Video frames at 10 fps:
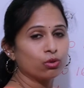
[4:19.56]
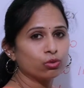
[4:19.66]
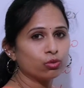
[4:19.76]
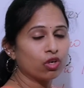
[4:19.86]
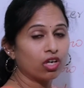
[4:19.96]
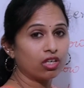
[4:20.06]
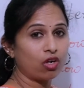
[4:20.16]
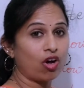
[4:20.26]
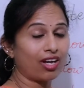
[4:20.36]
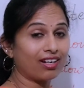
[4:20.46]
who are
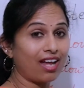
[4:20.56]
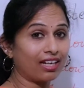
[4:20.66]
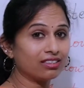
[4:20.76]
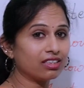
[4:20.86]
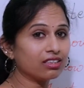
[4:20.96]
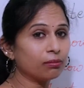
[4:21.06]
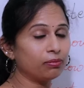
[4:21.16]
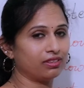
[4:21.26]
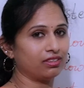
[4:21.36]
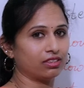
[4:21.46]
organizing the
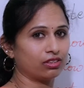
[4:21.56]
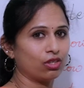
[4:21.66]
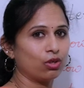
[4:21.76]
business